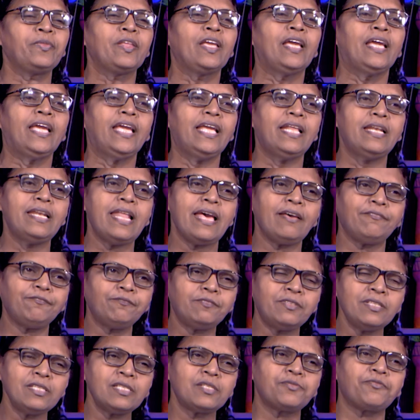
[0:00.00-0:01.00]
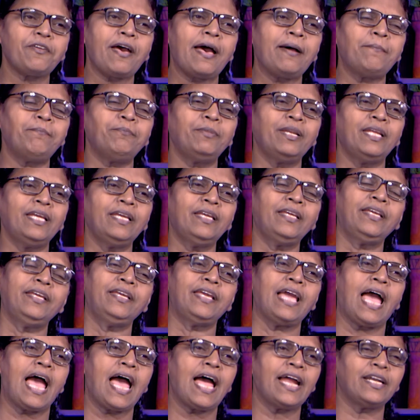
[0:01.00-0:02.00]
He left his family.
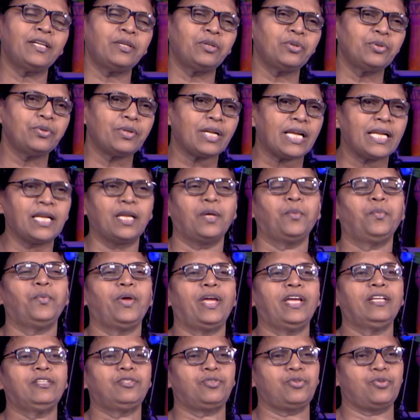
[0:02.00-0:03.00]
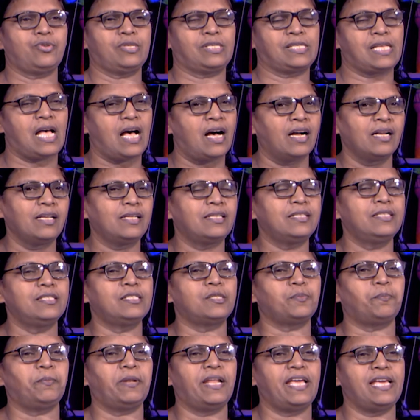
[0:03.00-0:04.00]
He had to run away to his
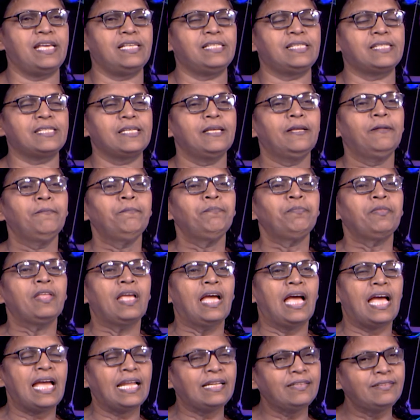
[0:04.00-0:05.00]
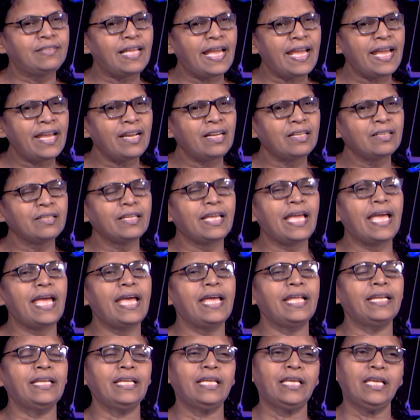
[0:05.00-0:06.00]
uncle's place. And there
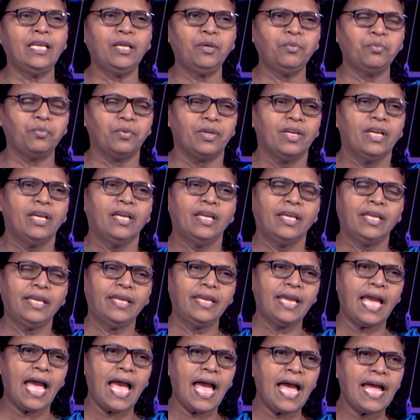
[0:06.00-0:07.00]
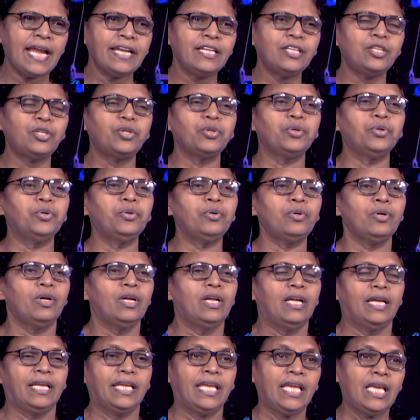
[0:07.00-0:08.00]
again, he, he had to,
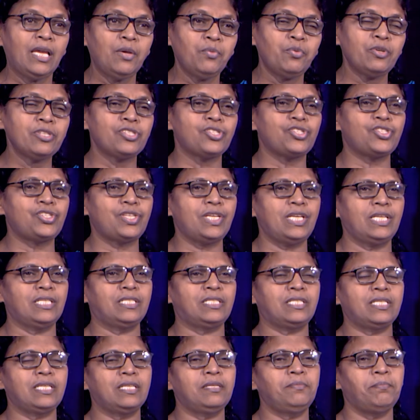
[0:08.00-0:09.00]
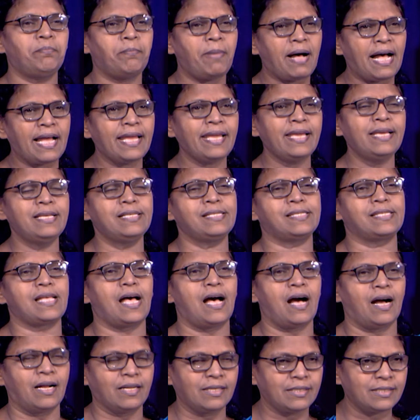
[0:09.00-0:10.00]
he was cheated by his
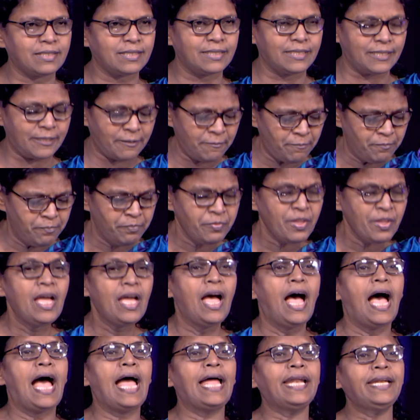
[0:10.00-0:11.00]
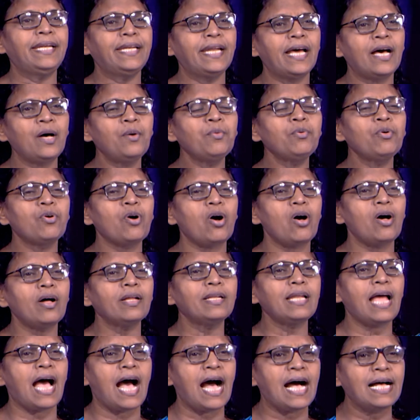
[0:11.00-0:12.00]
uncle. And now
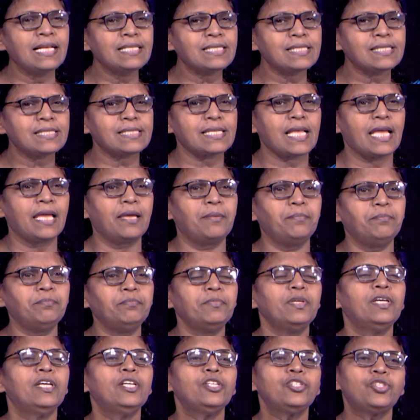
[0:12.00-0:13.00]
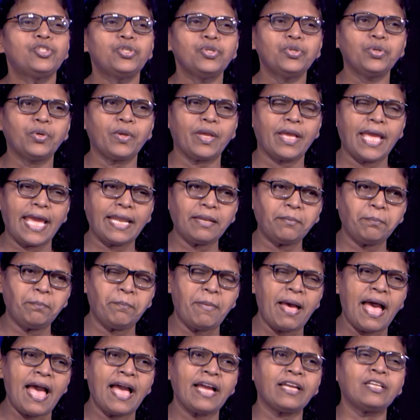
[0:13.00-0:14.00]
God asked him to get
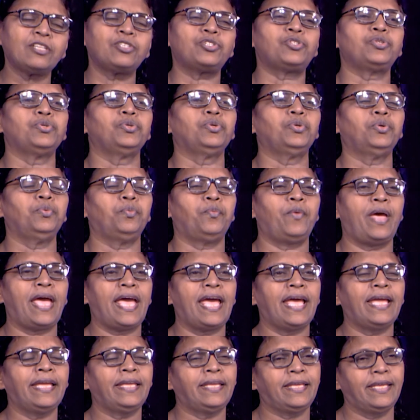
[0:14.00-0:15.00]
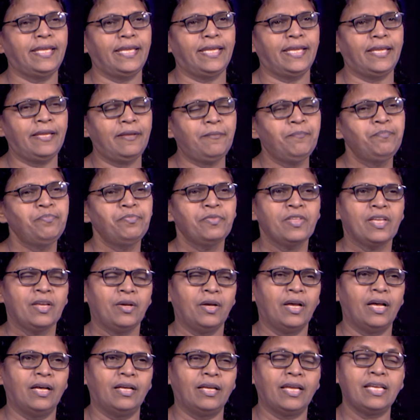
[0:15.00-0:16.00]
back to where he,
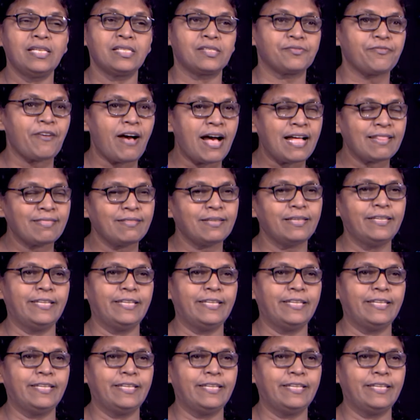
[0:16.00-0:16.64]
uh, his father